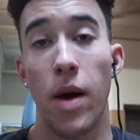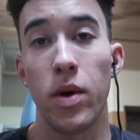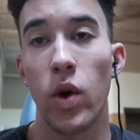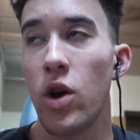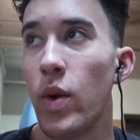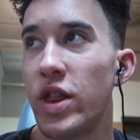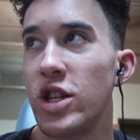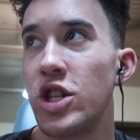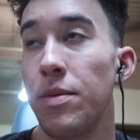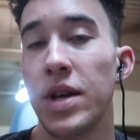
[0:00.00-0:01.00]
probably wondering what the
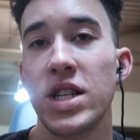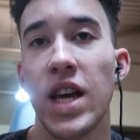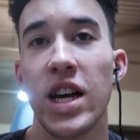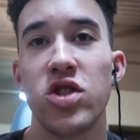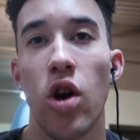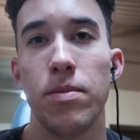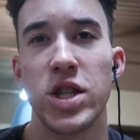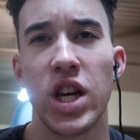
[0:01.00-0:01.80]
gym looks like, so I'm just